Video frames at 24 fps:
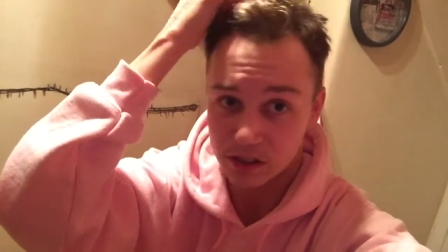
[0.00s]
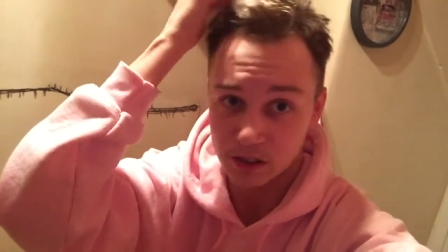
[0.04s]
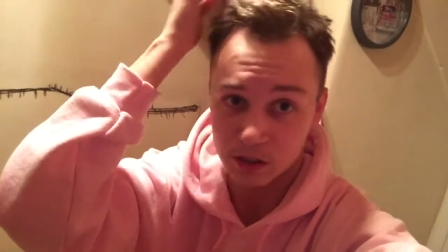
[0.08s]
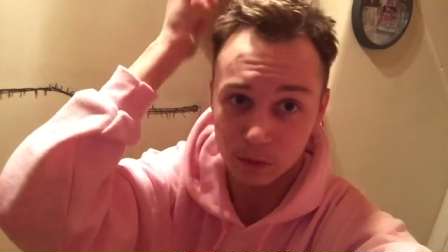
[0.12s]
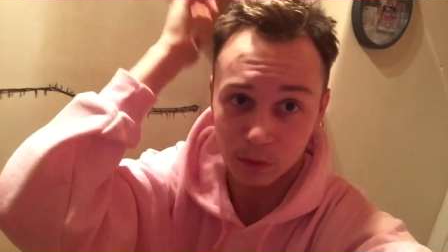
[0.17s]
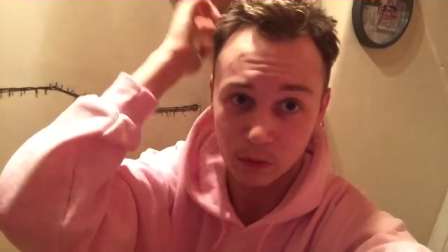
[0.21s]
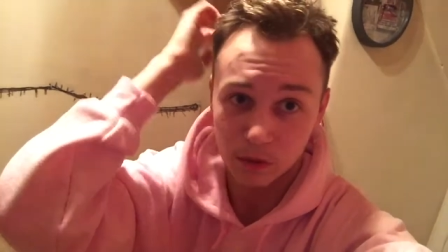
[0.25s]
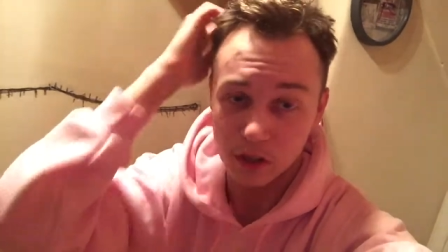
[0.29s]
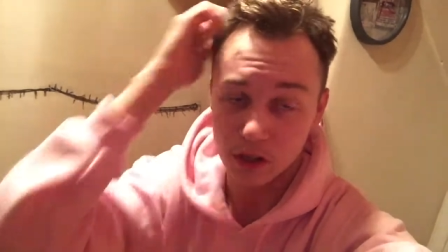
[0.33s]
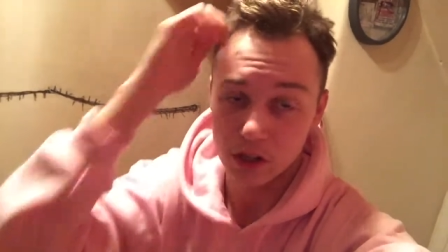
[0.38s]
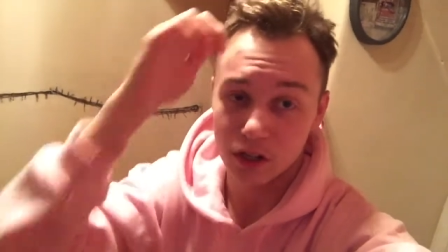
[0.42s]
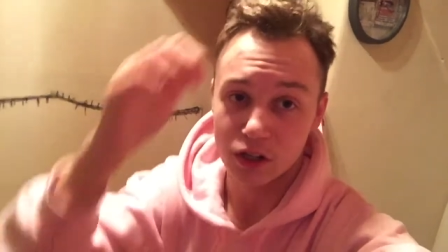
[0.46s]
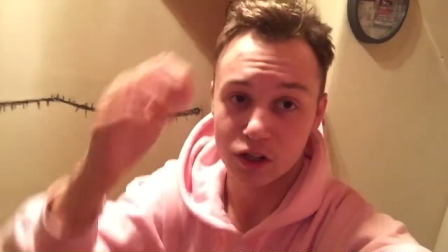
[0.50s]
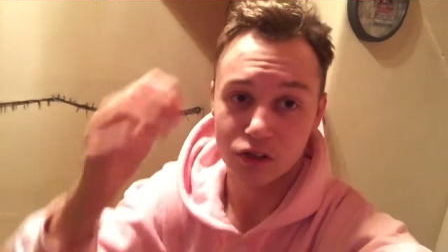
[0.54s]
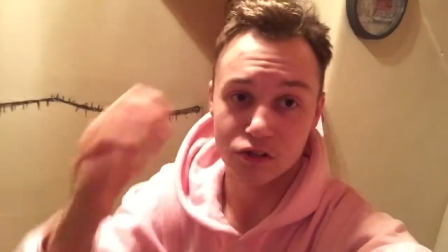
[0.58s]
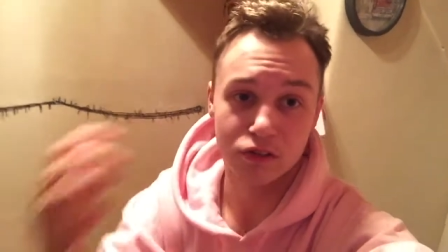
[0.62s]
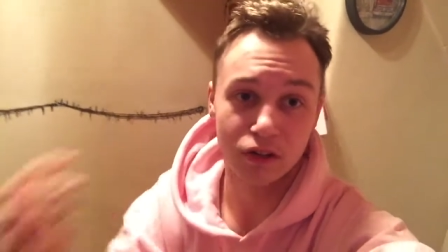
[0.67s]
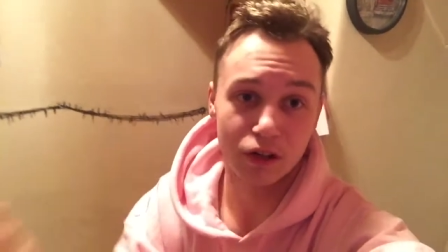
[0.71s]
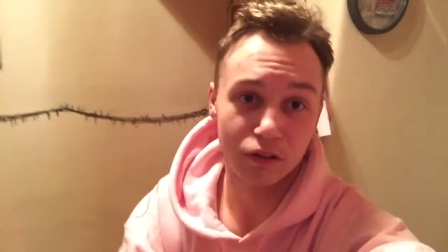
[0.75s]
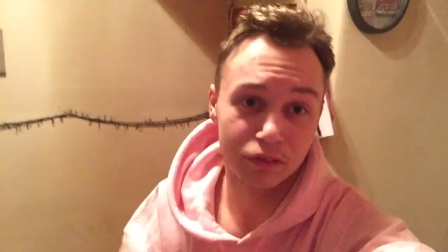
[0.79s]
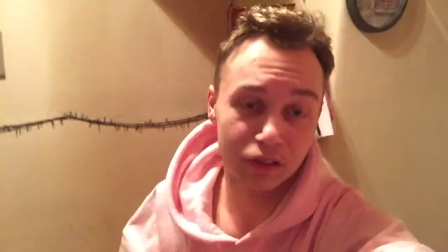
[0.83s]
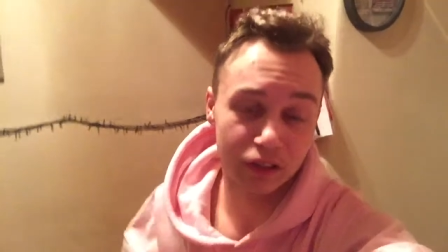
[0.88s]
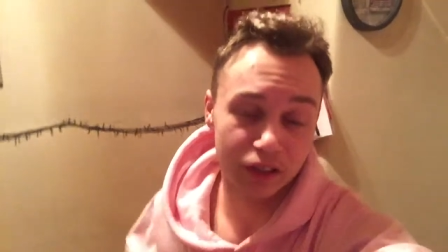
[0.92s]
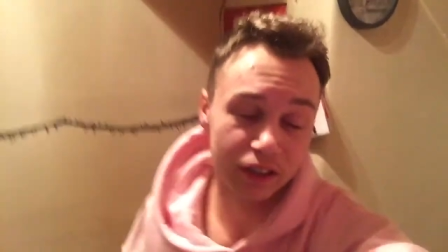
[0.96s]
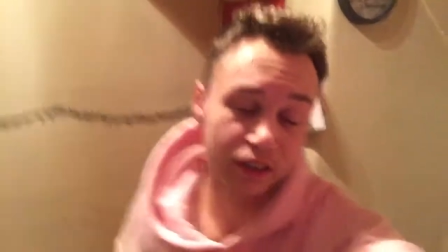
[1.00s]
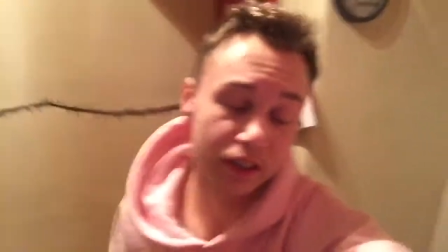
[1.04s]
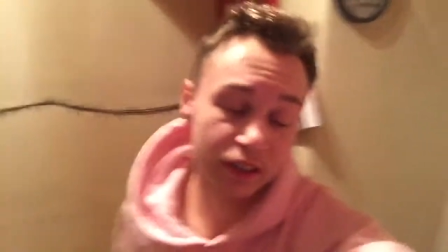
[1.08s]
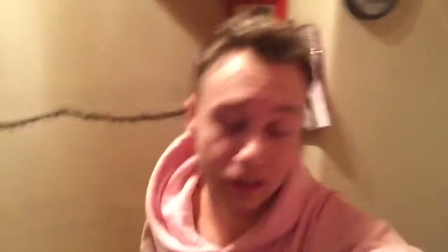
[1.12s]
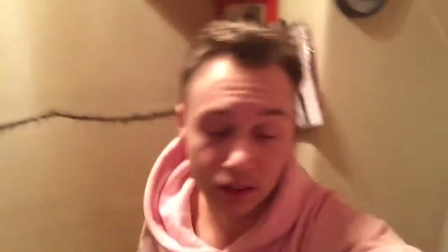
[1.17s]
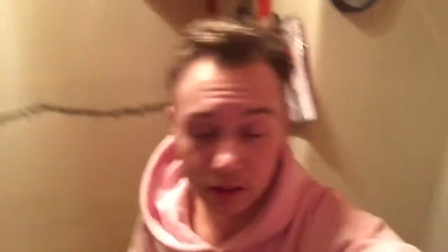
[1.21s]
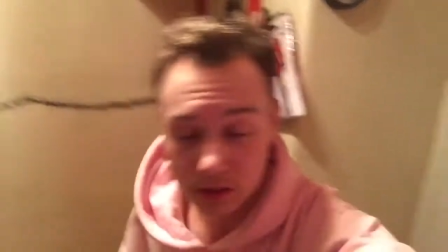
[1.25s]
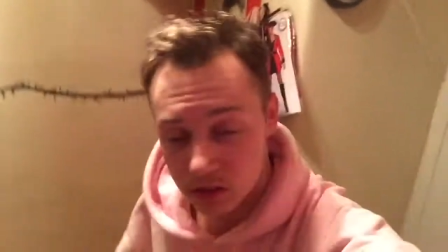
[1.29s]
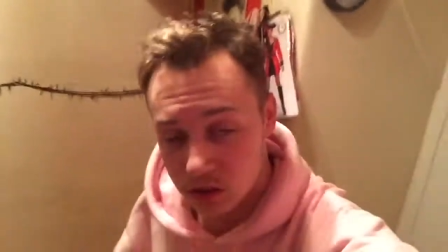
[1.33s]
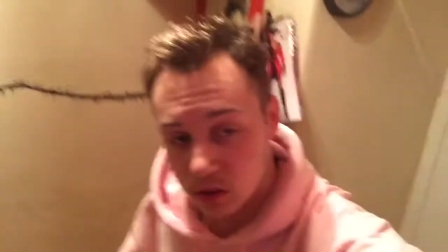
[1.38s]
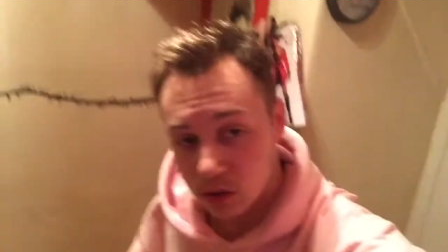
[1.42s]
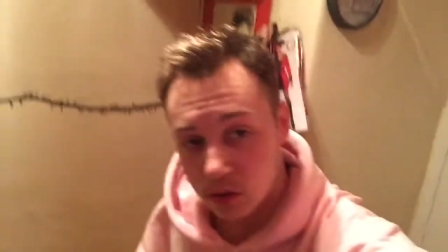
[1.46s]
you know, travelling in,
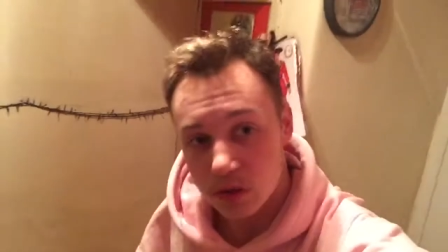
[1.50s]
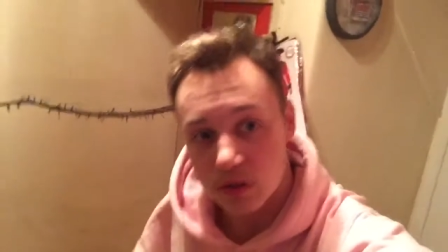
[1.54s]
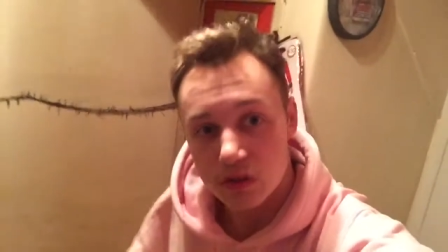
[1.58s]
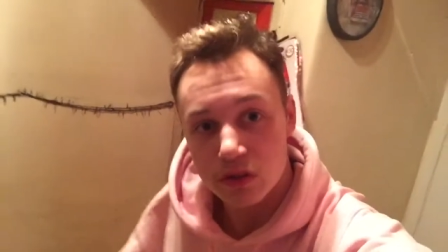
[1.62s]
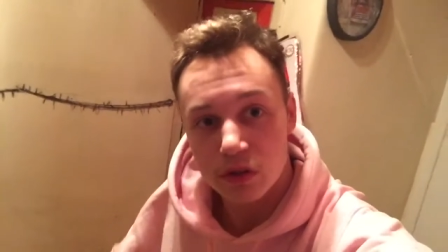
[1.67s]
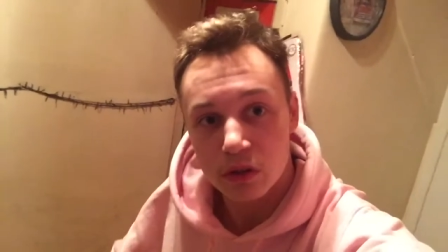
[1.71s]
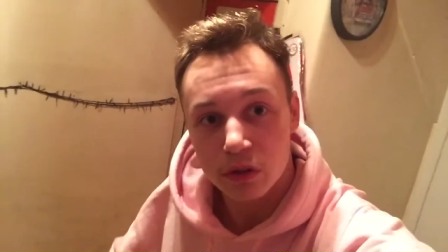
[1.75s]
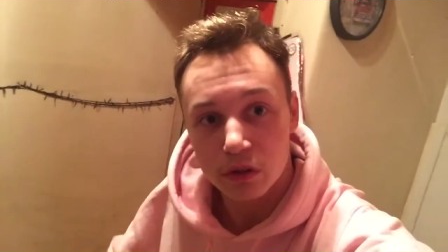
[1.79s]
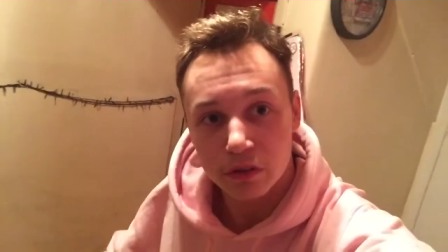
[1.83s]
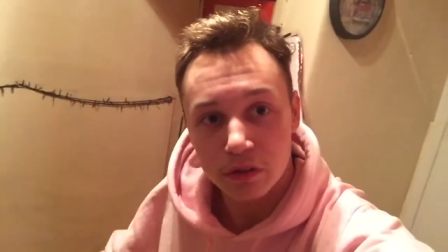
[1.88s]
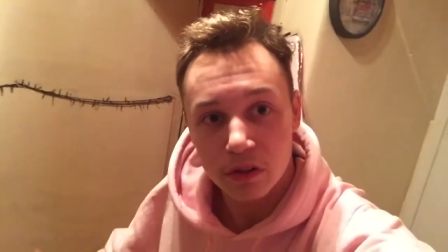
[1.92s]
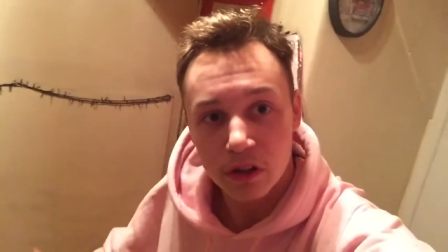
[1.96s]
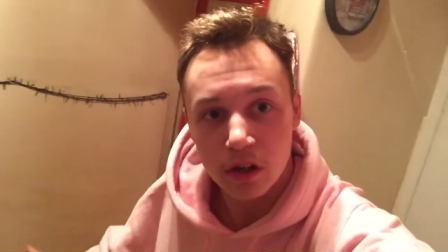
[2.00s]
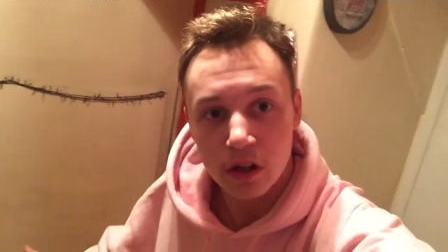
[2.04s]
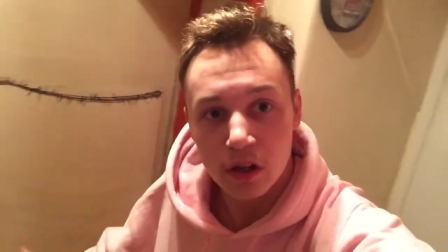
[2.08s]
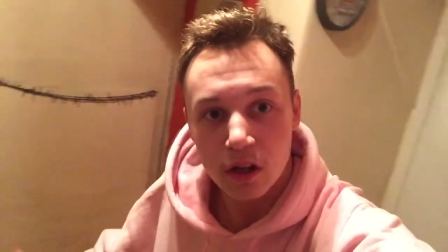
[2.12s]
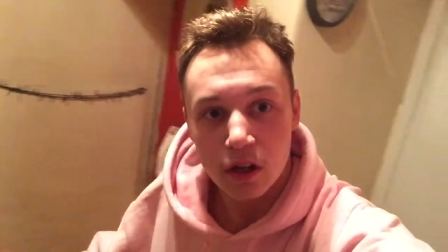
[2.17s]
that sort of stuff.